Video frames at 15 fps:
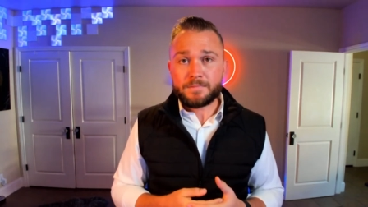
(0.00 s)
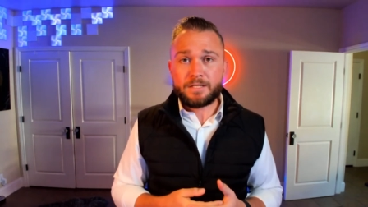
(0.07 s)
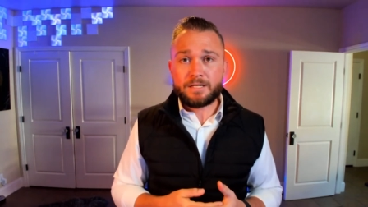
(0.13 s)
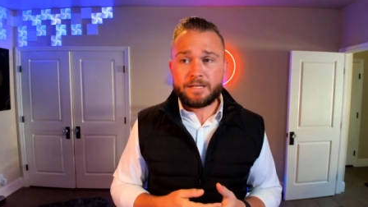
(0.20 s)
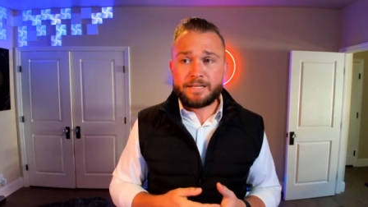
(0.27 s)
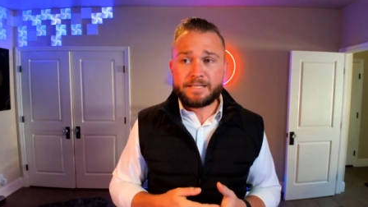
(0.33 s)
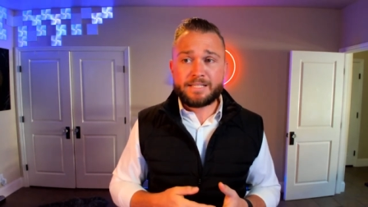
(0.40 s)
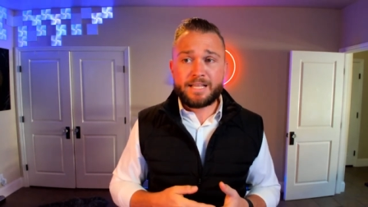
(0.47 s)

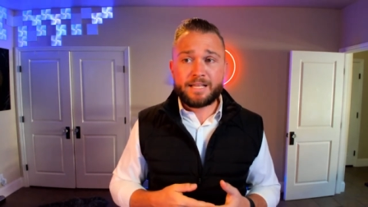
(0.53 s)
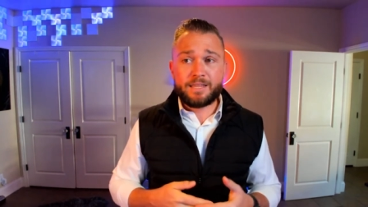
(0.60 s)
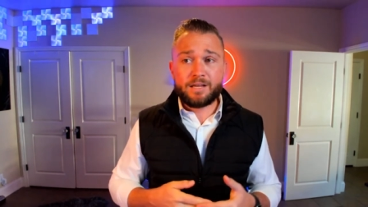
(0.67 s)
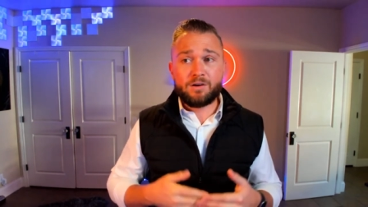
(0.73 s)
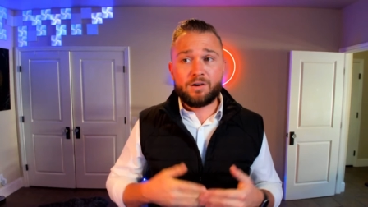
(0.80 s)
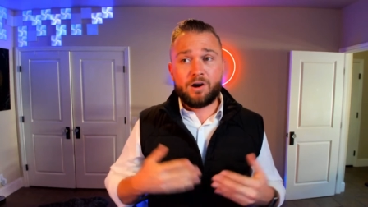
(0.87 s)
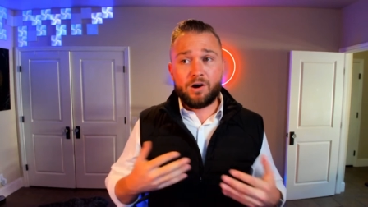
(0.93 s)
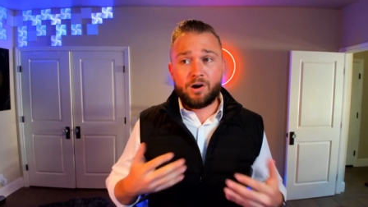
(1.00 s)
is that
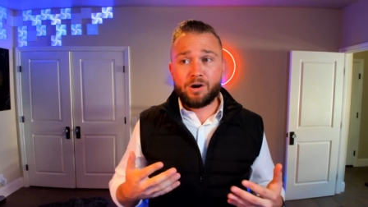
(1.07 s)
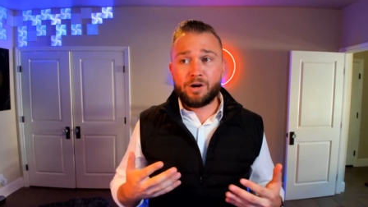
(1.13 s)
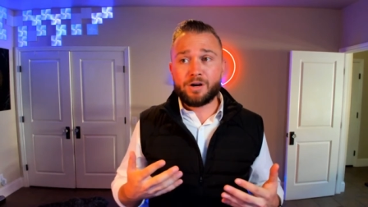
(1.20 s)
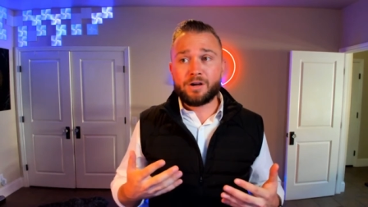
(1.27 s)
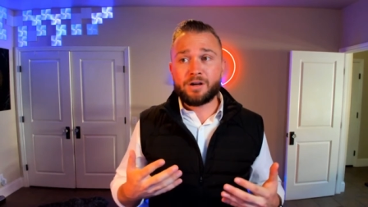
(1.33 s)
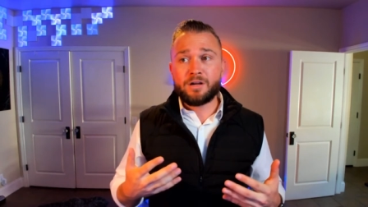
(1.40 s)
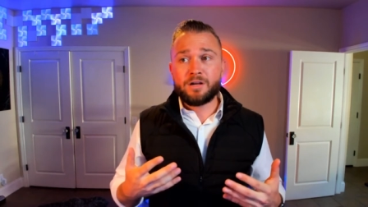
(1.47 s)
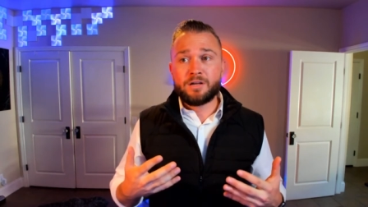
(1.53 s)
there
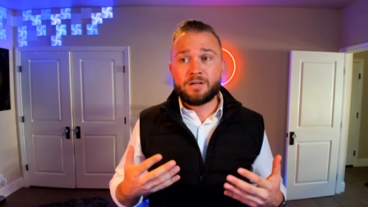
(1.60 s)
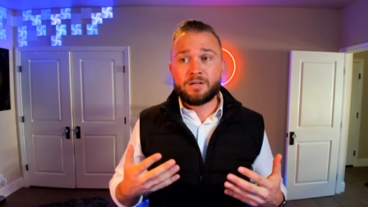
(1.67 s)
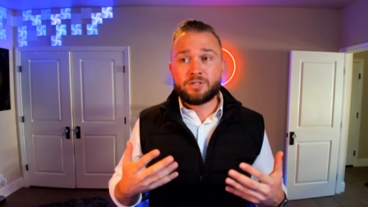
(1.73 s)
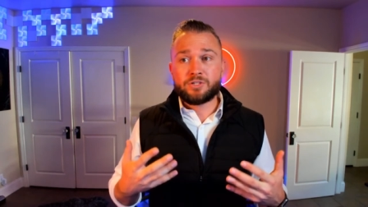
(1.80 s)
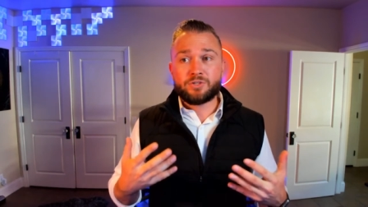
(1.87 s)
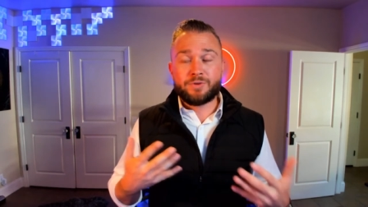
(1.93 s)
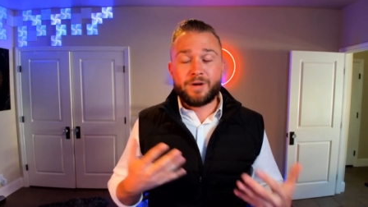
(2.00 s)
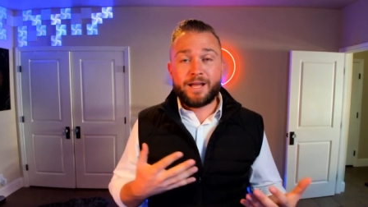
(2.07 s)
are
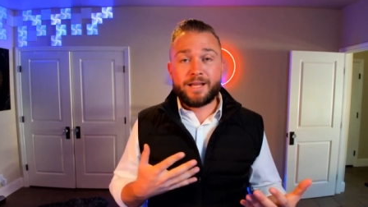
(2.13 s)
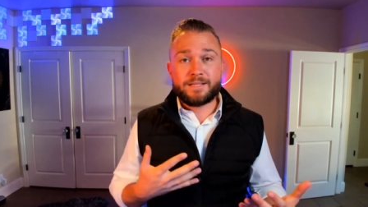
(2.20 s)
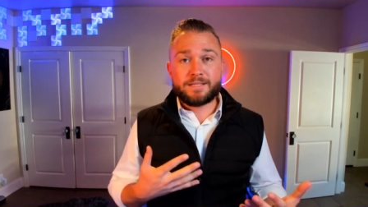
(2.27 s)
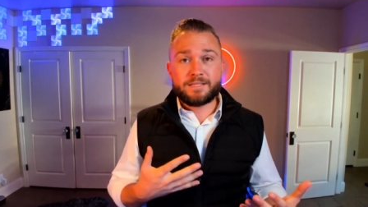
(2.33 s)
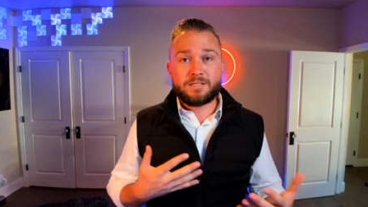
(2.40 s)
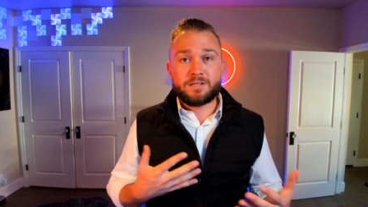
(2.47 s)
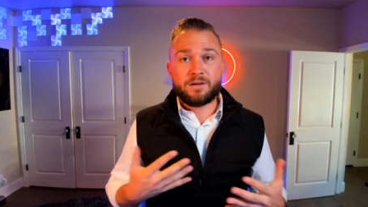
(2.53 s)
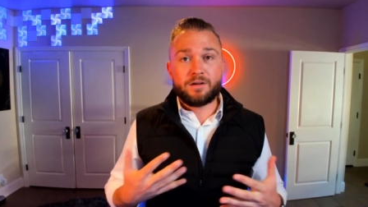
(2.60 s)

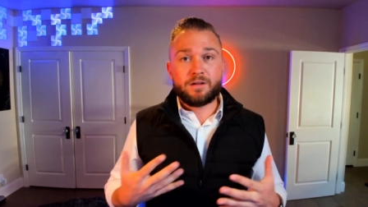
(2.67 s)
trends